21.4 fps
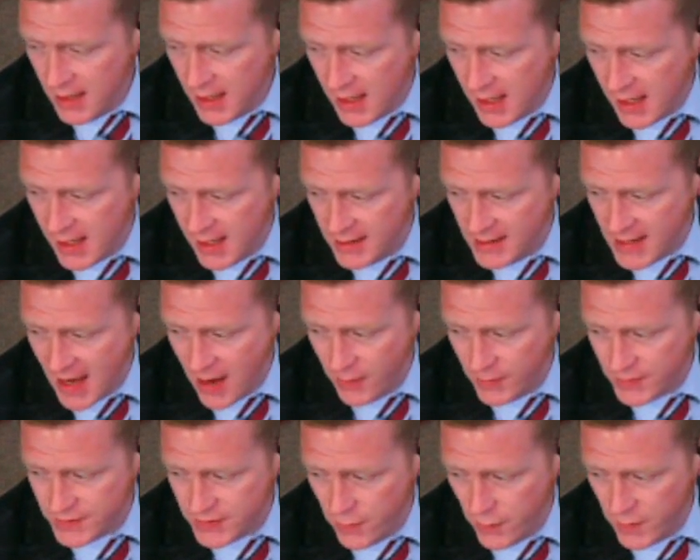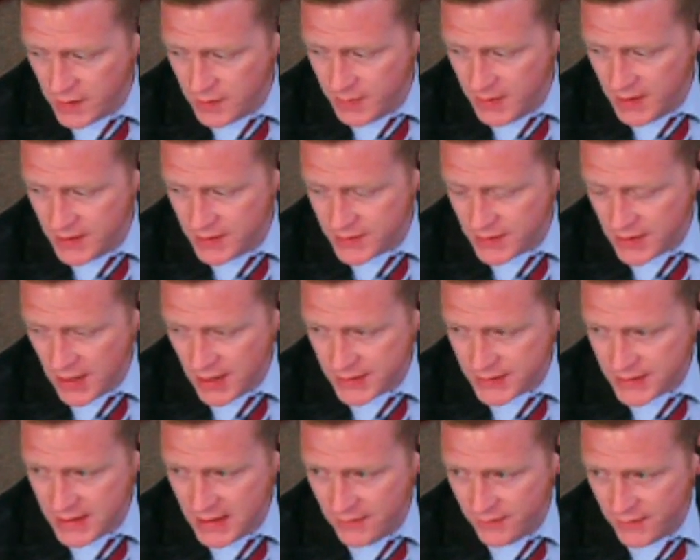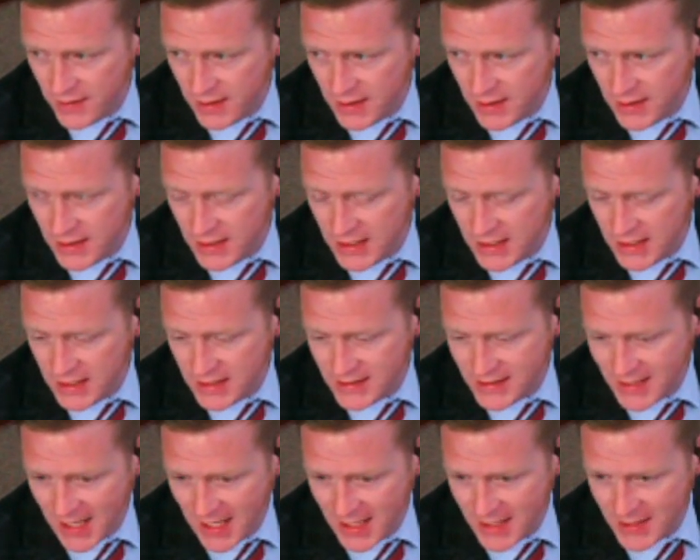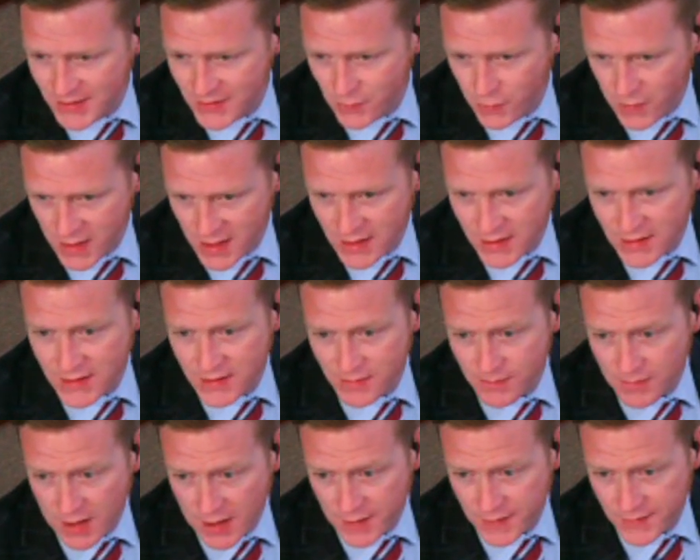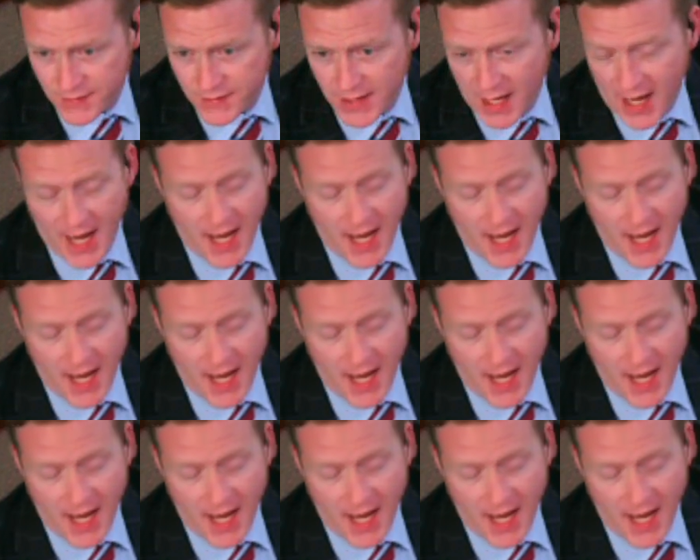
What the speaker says: and how it's going to be discussed even in the days, weeks, months,